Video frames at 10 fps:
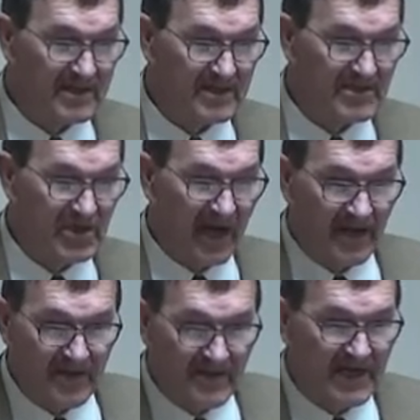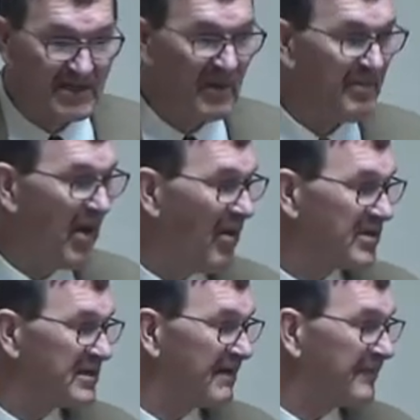Jailers, that's why Paul was
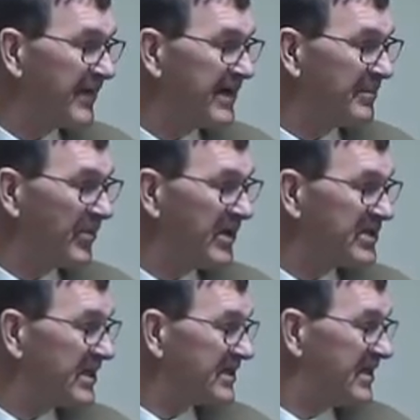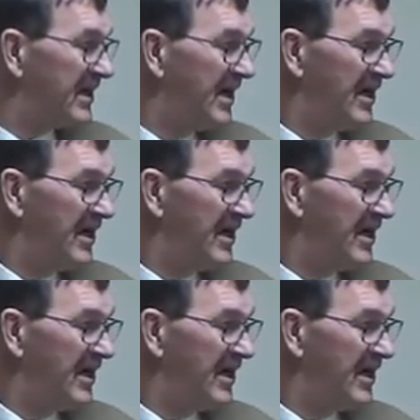not afraid to preach it to